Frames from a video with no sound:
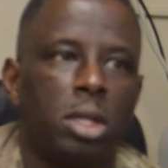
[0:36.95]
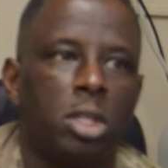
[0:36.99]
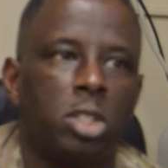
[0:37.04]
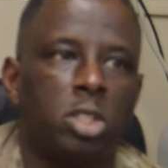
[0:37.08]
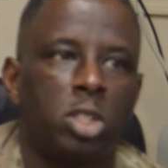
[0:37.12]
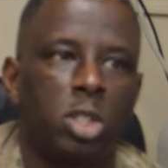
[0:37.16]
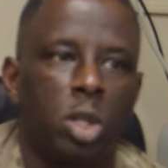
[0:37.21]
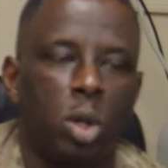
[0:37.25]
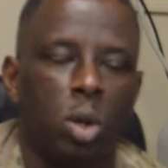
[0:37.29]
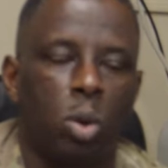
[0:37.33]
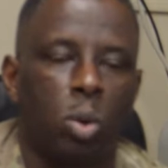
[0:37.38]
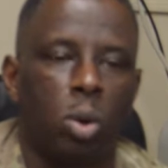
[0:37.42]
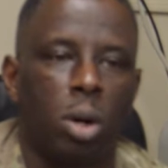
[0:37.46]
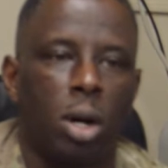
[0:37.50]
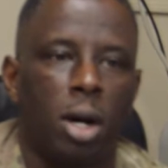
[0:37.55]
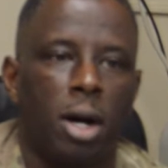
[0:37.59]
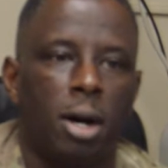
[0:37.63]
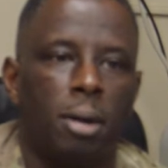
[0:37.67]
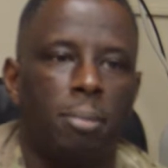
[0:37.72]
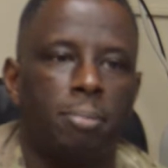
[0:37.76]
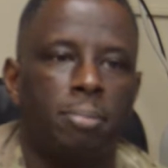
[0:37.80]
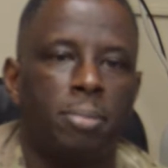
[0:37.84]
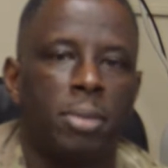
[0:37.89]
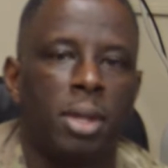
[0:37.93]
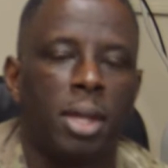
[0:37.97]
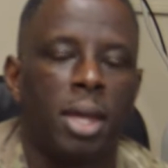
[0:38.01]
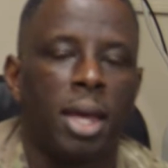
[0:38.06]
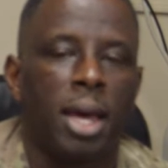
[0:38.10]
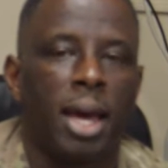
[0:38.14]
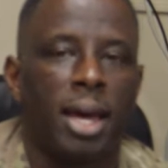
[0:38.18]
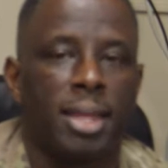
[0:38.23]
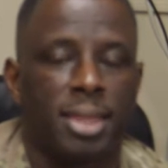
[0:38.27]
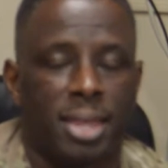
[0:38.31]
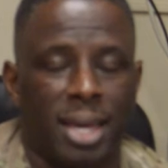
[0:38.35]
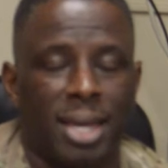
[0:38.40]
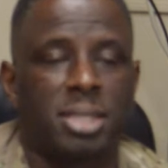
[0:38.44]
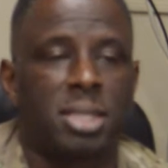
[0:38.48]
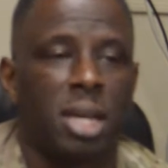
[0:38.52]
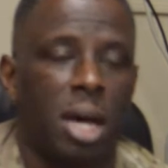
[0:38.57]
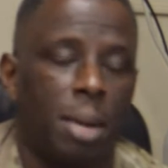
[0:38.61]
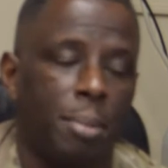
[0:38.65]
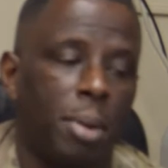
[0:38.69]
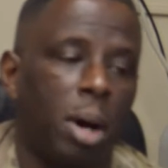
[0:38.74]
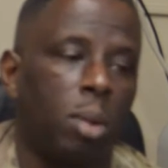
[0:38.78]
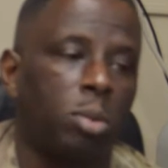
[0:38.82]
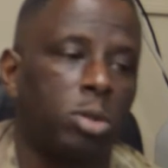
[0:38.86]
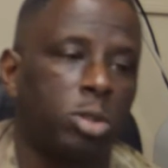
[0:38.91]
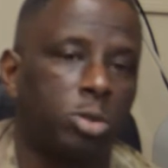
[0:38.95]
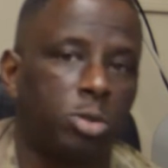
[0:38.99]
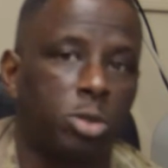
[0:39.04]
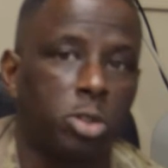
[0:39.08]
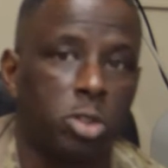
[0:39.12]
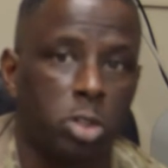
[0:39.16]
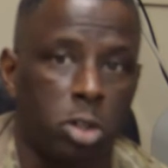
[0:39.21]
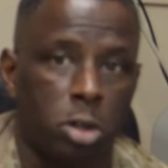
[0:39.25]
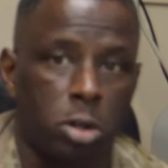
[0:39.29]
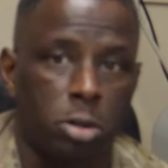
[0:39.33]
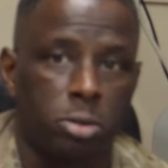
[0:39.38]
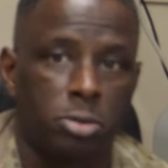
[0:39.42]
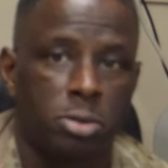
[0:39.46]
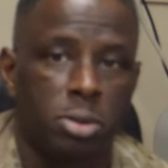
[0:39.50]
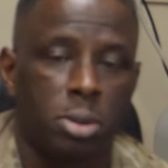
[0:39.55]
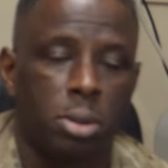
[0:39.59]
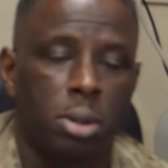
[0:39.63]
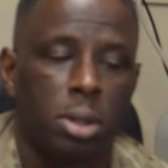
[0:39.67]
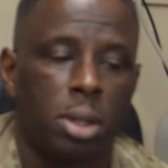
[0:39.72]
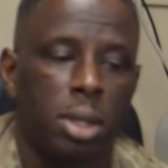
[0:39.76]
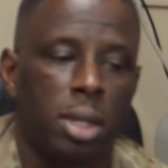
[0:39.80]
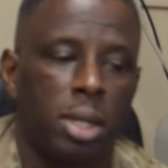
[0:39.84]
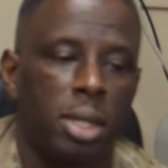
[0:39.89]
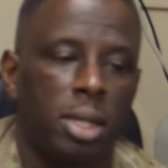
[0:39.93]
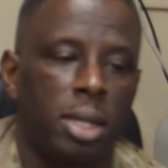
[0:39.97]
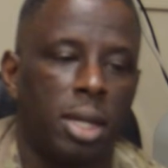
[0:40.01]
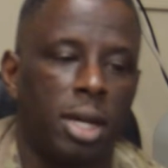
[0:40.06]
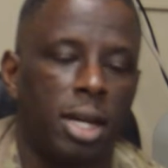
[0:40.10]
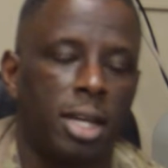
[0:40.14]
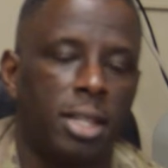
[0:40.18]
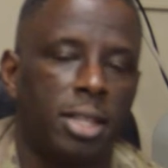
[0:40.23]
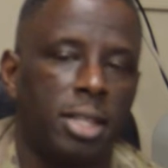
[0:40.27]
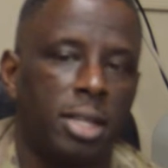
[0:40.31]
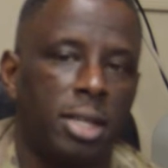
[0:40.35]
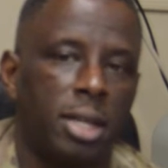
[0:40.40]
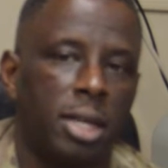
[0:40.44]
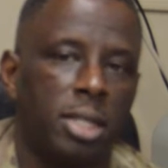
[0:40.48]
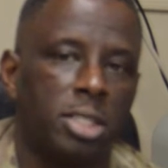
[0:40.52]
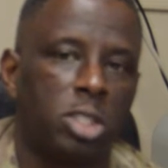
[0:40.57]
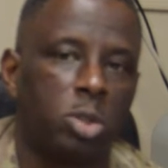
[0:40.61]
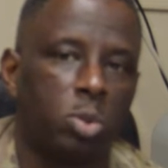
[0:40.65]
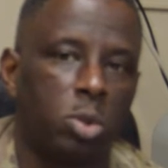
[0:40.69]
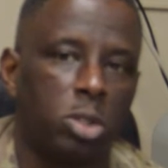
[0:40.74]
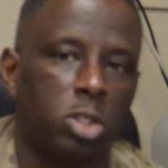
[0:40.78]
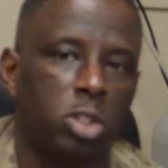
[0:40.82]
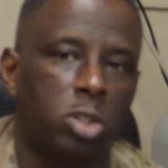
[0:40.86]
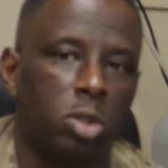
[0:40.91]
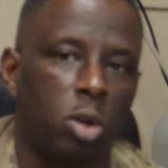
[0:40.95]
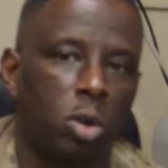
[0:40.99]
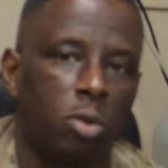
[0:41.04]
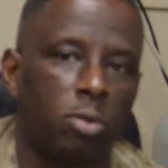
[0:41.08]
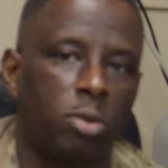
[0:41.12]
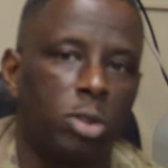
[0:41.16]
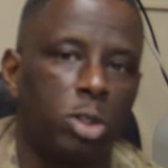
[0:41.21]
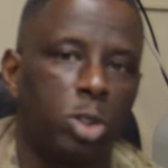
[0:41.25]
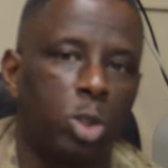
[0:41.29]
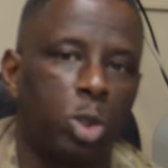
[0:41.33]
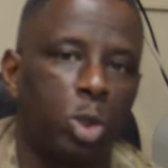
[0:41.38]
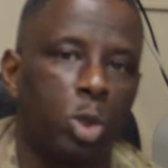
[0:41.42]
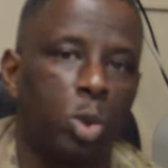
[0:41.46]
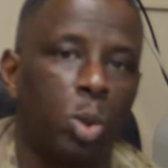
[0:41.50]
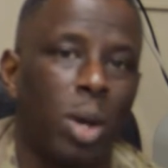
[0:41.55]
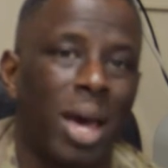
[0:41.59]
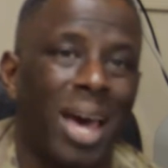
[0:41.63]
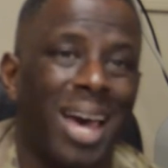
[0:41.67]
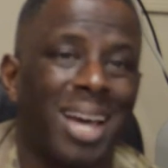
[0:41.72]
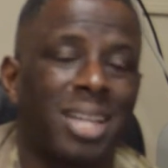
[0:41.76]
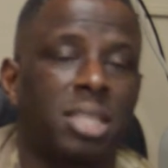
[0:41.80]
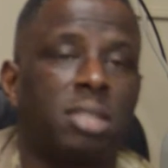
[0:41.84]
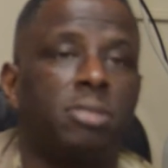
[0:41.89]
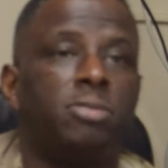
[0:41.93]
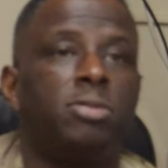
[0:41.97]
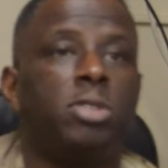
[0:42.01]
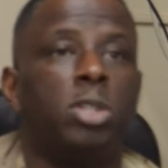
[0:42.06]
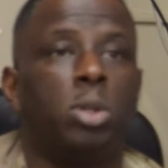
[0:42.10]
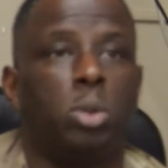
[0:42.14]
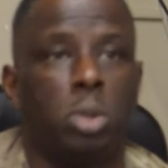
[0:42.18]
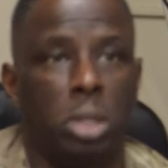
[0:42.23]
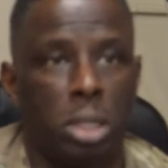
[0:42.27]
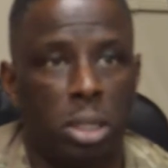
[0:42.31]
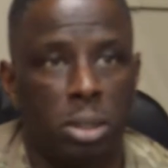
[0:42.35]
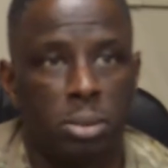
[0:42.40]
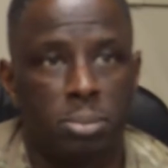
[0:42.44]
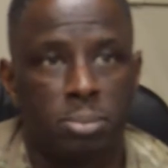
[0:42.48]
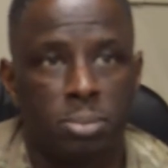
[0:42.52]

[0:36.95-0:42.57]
So um, at that time I was reserves, and uh, then I switched over to active duty.